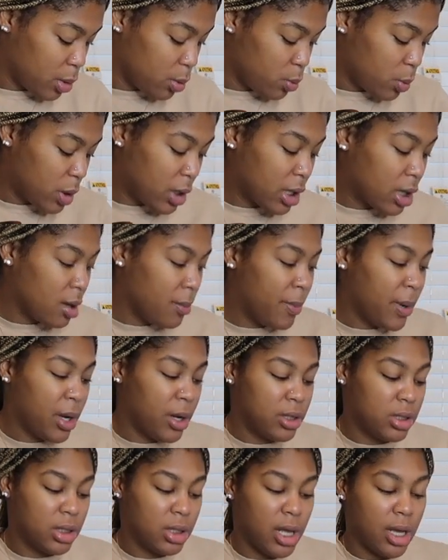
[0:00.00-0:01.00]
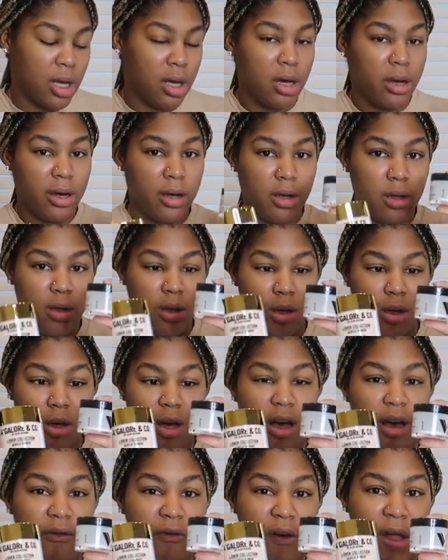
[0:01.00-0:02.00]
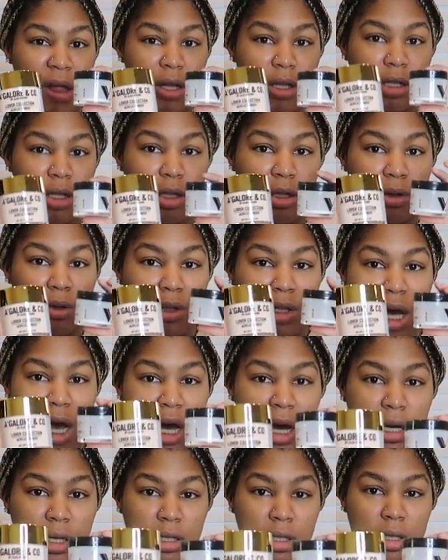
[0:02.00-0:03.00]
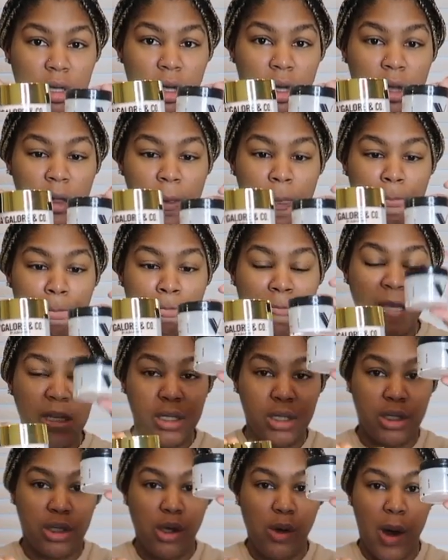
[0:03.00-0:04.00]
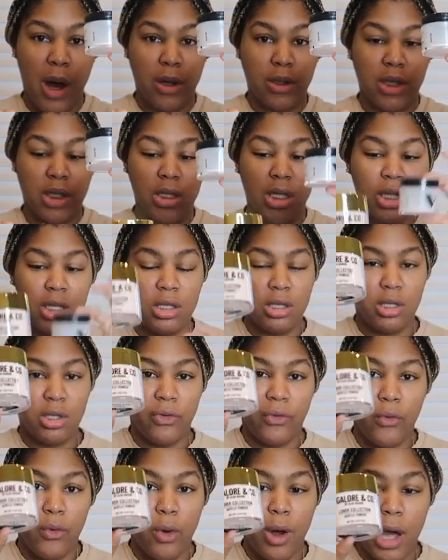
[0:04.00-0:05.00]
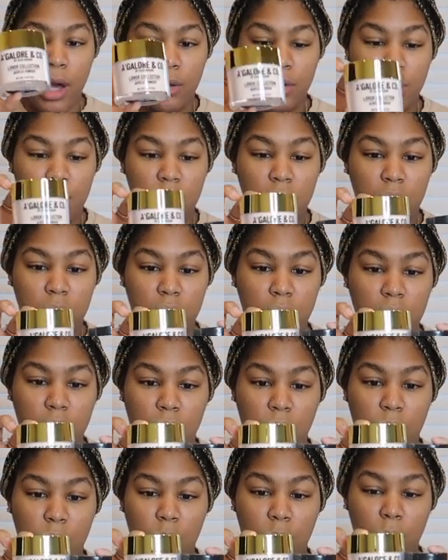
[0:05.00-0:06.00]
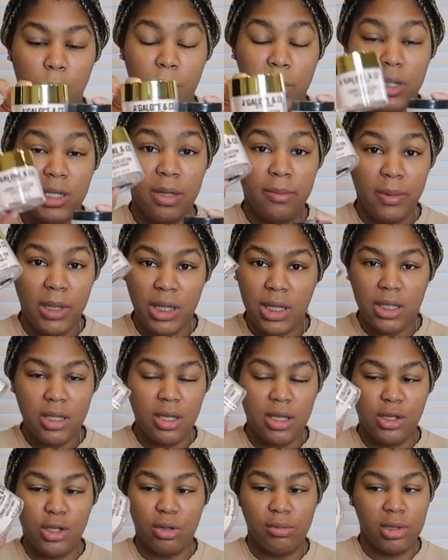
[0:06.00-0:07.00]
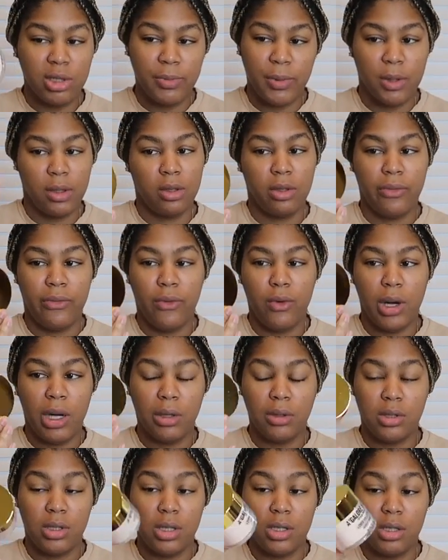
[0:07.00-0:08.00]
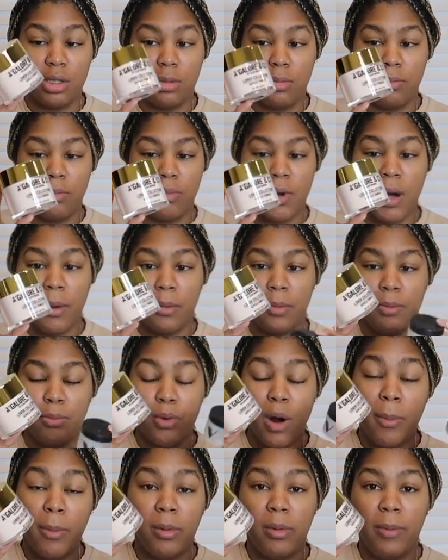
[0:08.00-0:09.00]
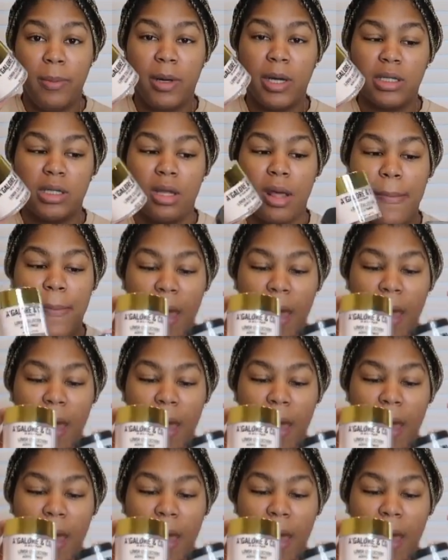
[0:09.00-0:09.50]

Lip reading: when it compared to like a Valentino size, this is 2 ounces and this is 4 ounces. So, but to me this looks so much bigger than 4 ounces, probably because of the